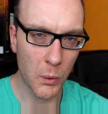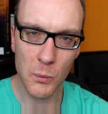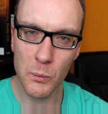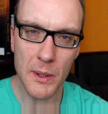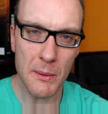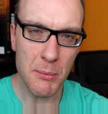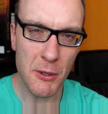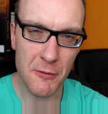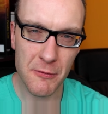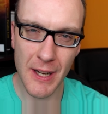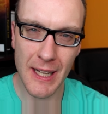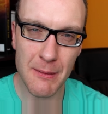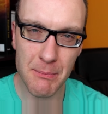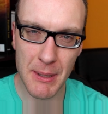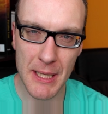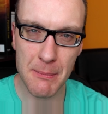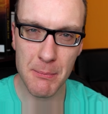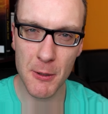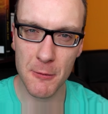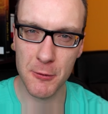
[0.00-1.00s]
When we
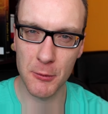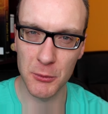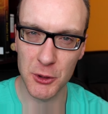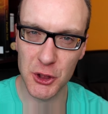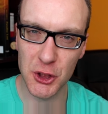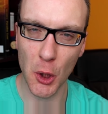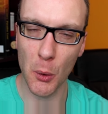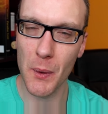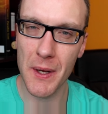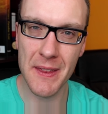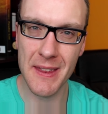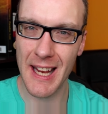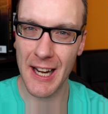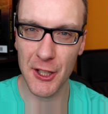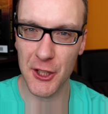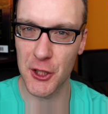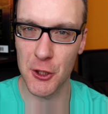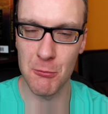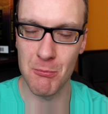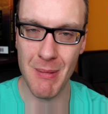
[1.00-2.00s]
prevent people from showing
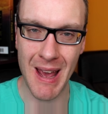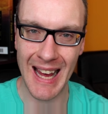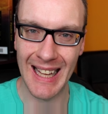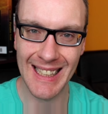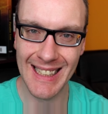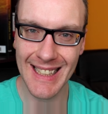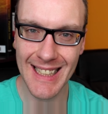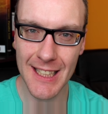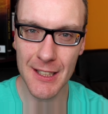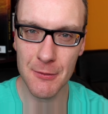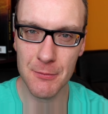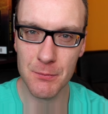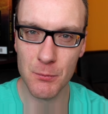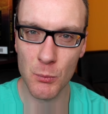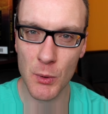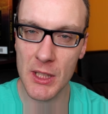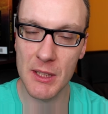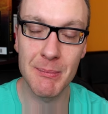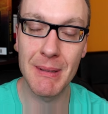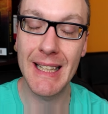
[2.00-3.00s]
their humanity,
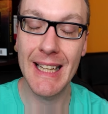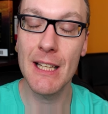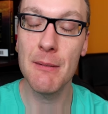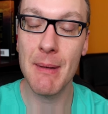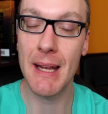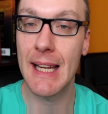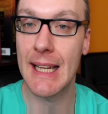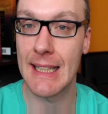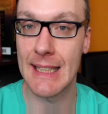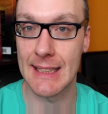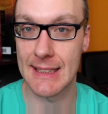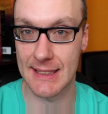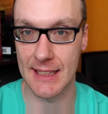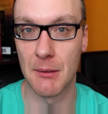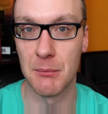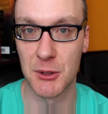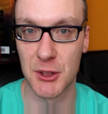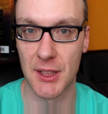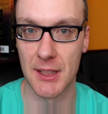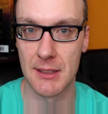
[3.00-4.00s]
we begin making
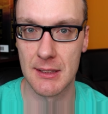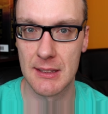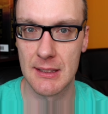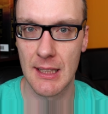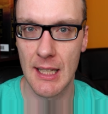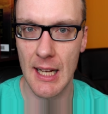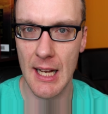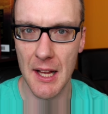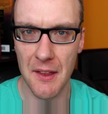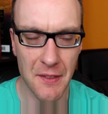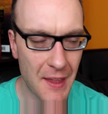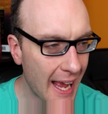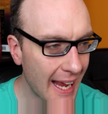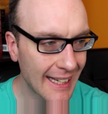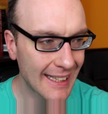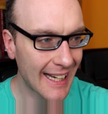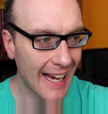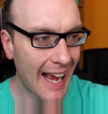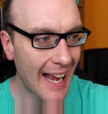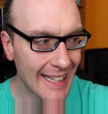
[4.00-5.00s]
assumptions.
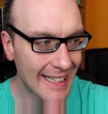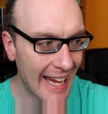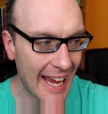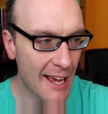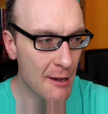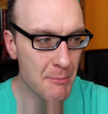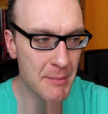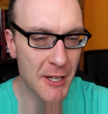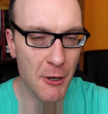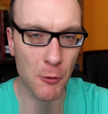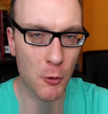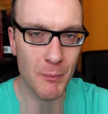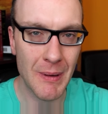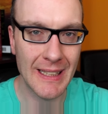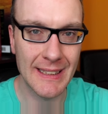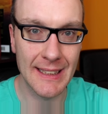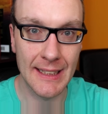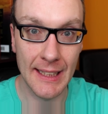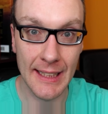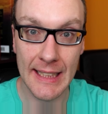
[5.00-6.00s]
That guy can't be a
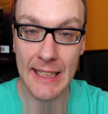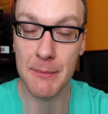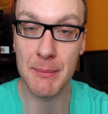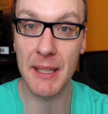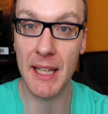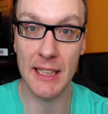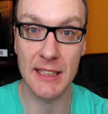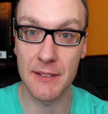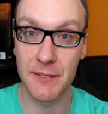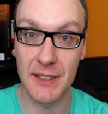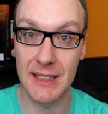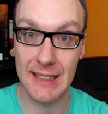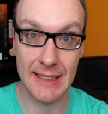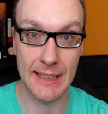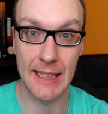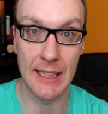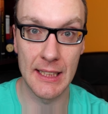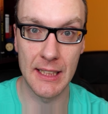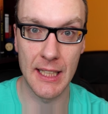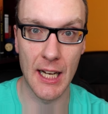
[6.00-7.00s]
romantic lead because of his
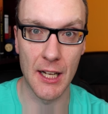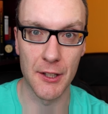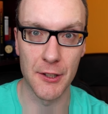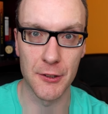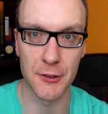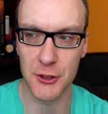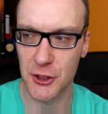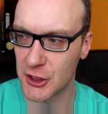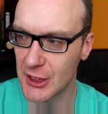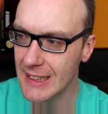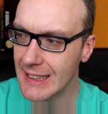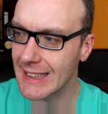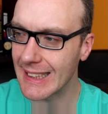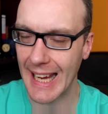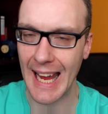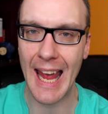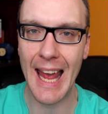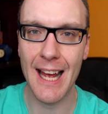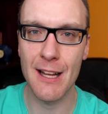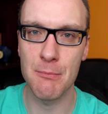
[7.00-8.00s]
skin color. She
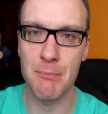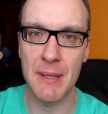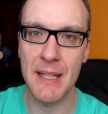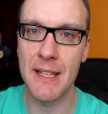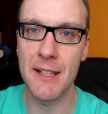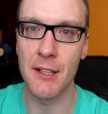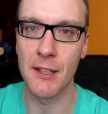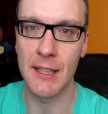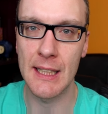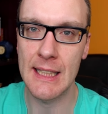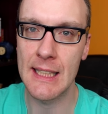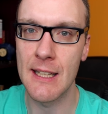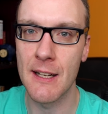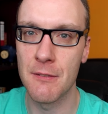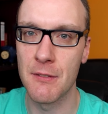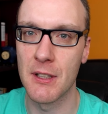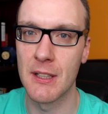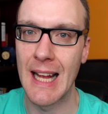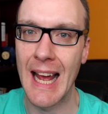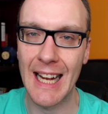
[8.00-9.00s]
can't be the lead
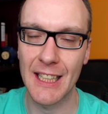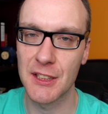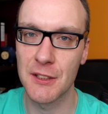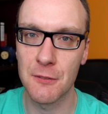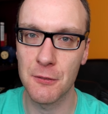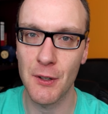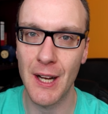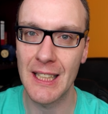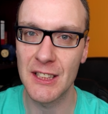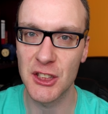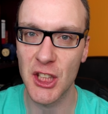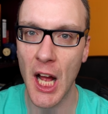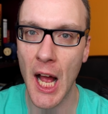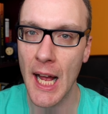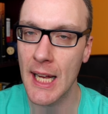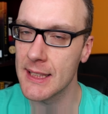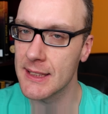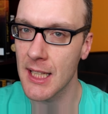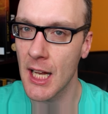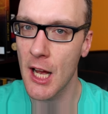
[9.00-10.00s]
of an action
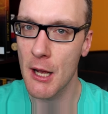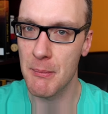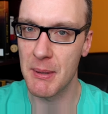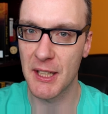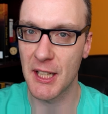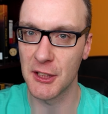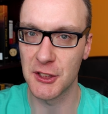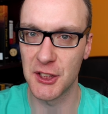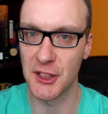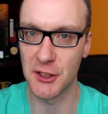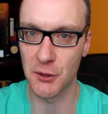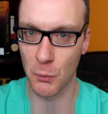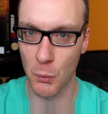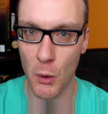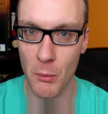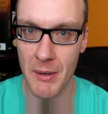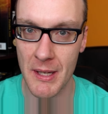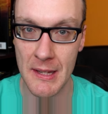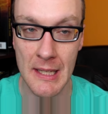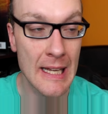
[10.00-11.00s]
franchise because she's a
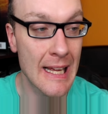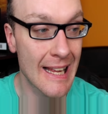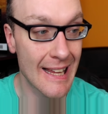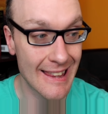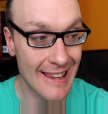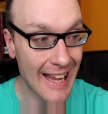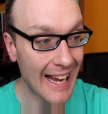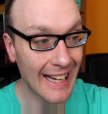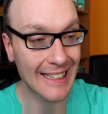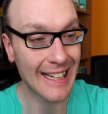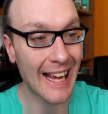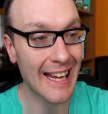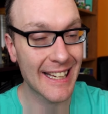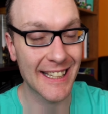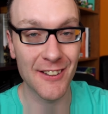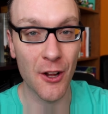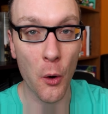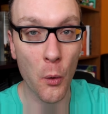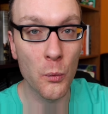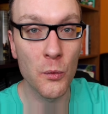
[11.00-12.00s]
woman. That guy
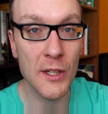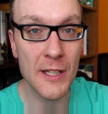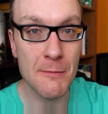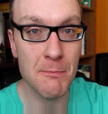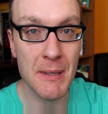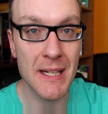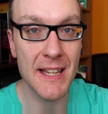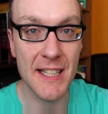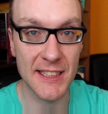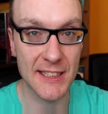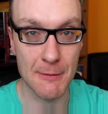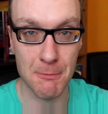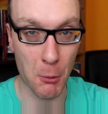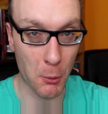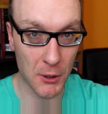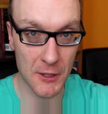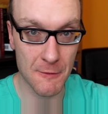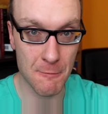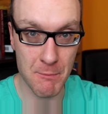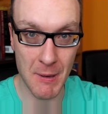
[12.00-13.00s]
can only be the
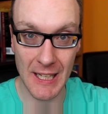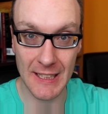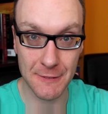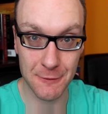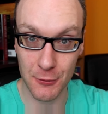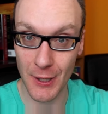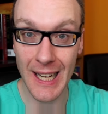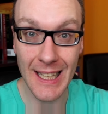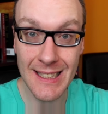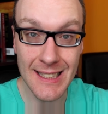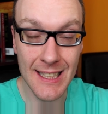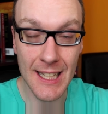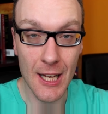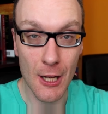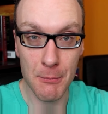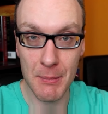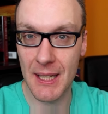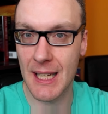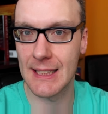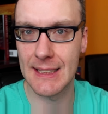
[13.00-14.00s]
supportive best friend
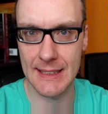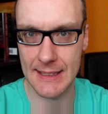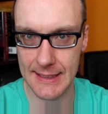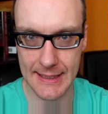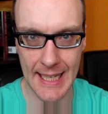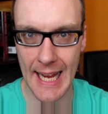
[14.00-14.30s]
because he's